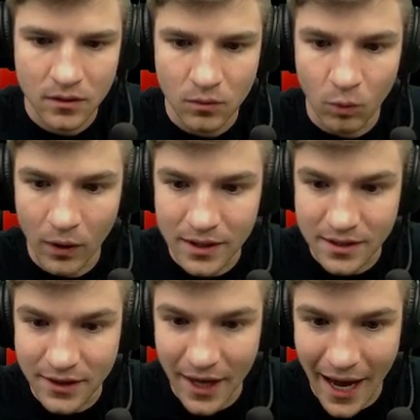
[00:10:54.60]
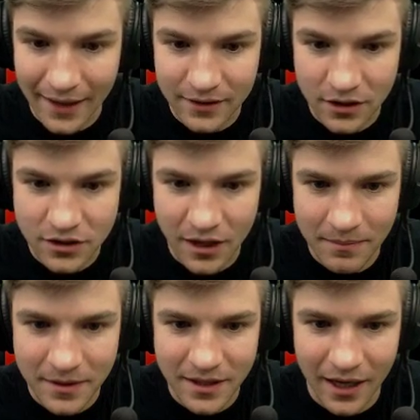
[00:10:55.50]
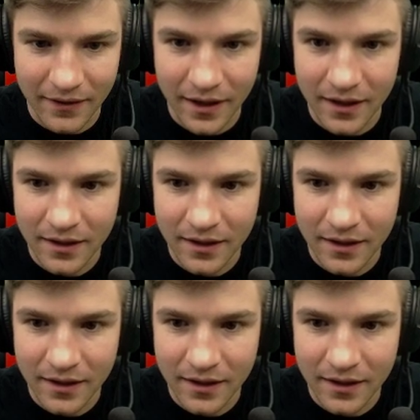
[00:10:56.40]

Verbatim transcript: What is that? There's something down there.